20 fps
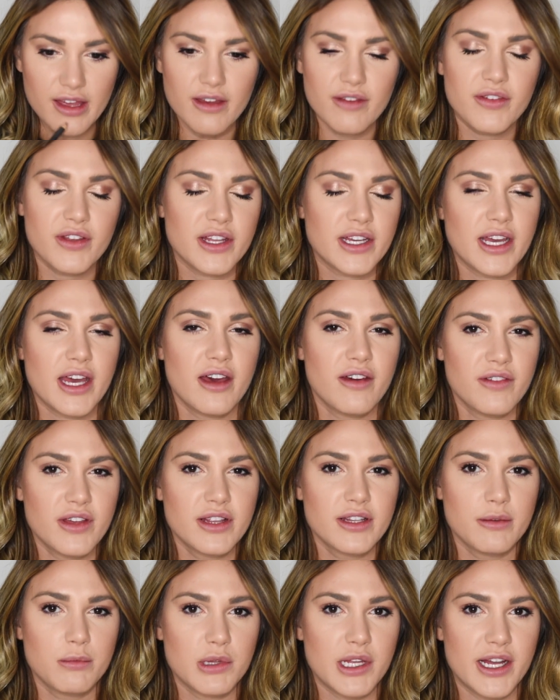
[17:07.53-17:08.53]
I feel like heavy
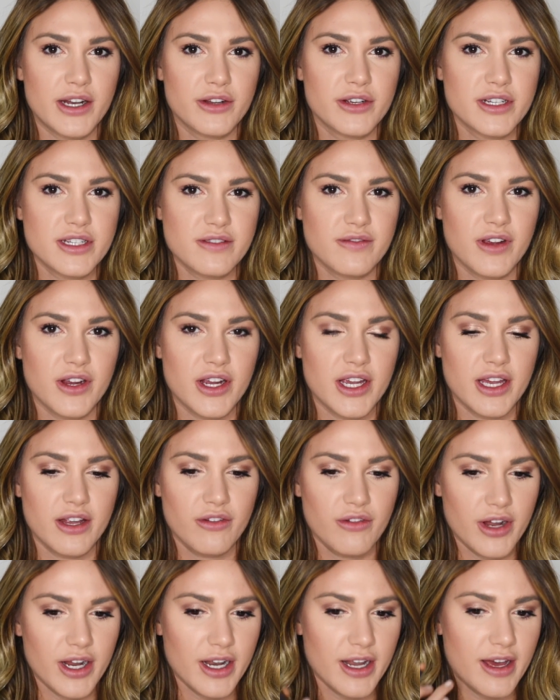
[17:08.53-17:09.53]
lip liner is very
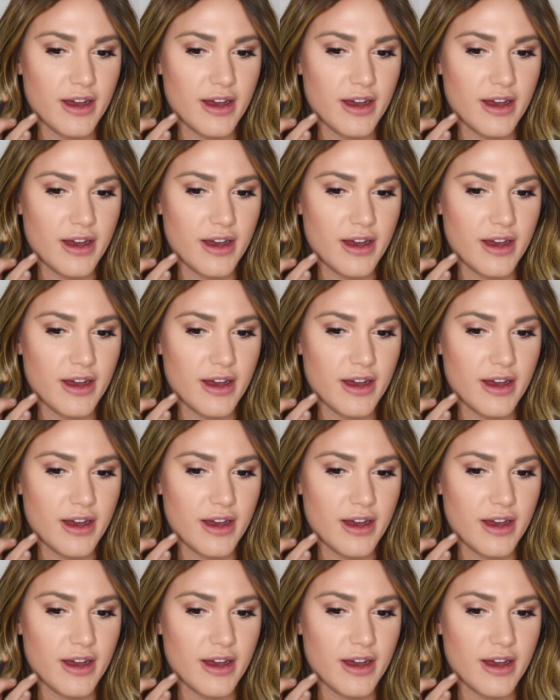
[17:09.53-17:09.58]
in right